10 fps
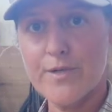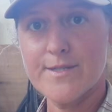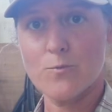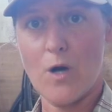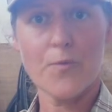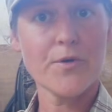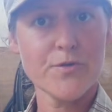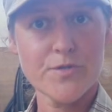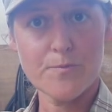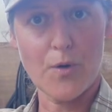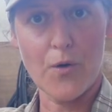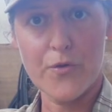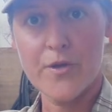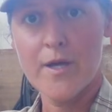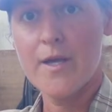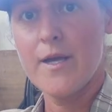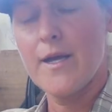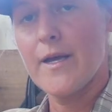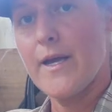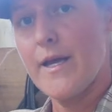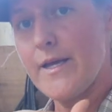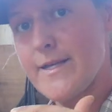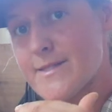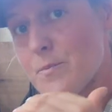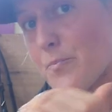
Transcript: reason why we're using both. It's a